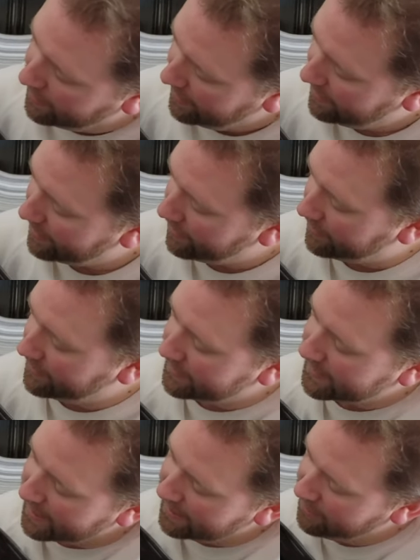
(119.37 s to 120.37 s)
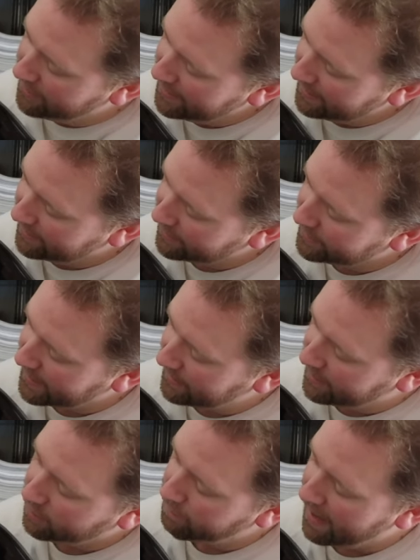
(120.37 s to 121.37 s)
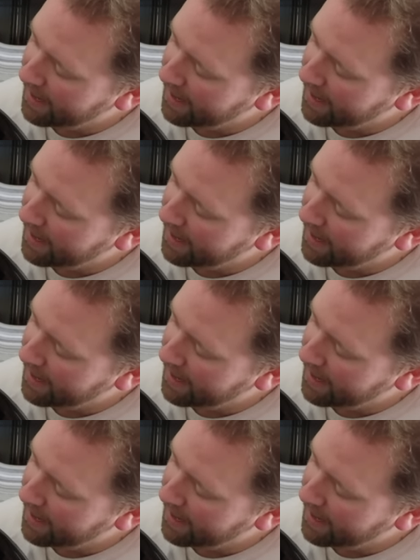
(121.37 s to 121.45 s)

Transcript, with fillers: And I thought this is kind of unique. There's a little